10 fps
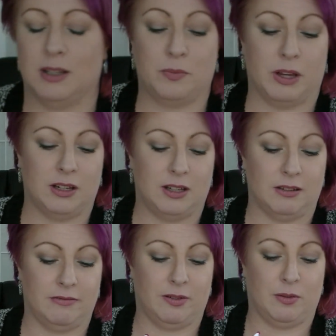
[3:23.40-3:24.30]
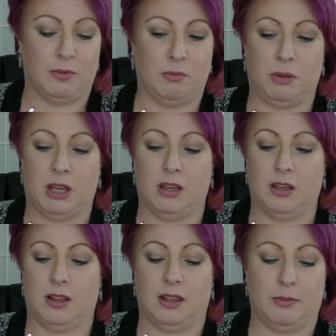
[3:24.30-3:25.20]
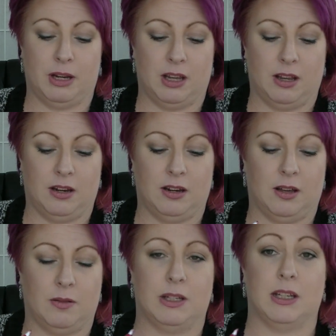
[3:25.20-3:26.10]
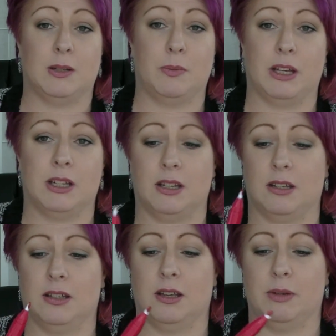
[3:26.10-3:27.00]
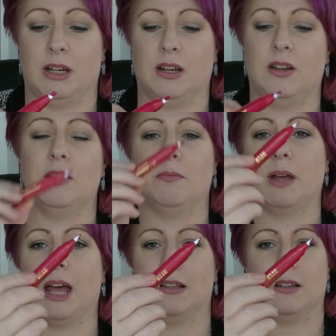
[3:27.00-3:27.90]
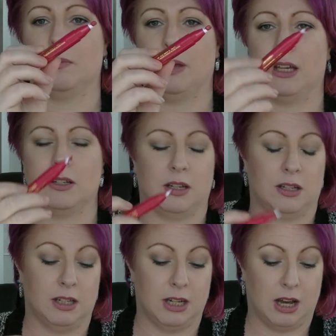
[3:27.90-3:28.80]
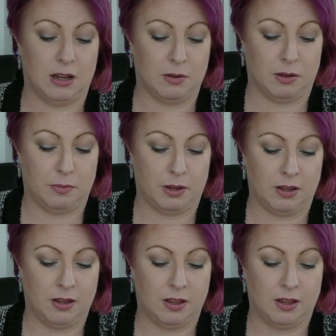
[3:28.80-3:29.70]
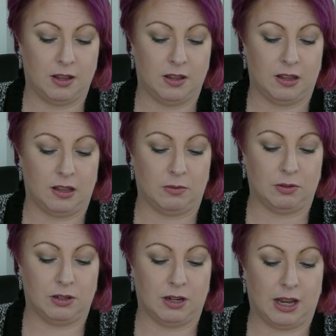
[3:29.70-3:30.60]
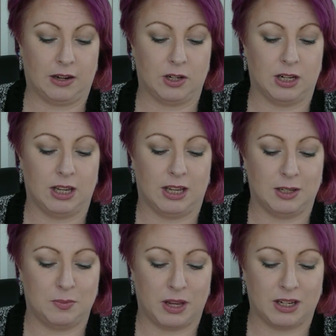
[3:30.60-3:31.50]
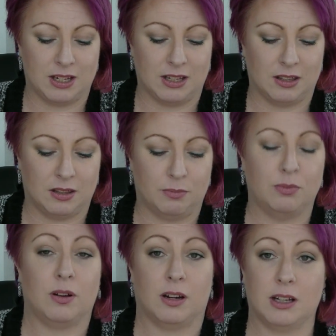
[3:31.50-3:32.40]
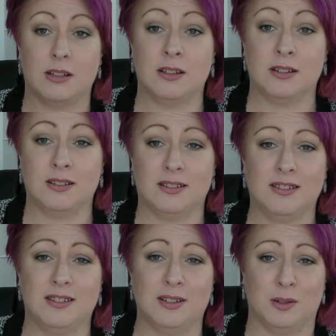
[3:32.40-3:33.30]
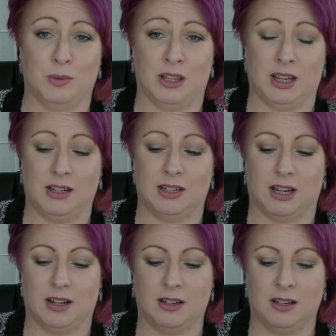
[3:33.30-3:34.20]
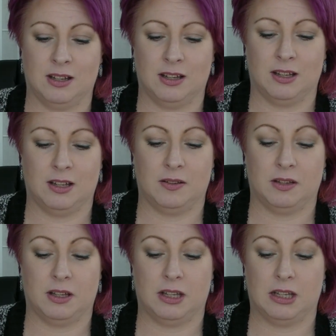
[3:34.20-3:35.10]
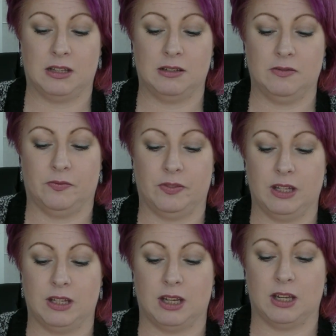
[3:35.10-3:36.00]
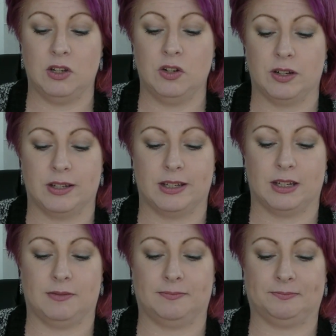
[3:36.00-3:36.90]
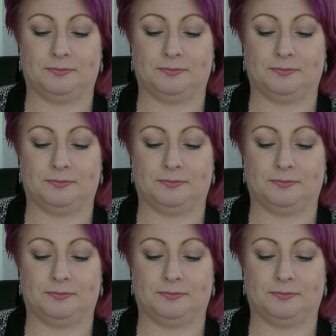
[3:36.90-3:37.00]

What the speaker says: expecting from pink lemonade. I was expecting, I mean, I know the outside packaging is darker, but I wasn't actually expecting the product to be that dark. Oh, that's interesting.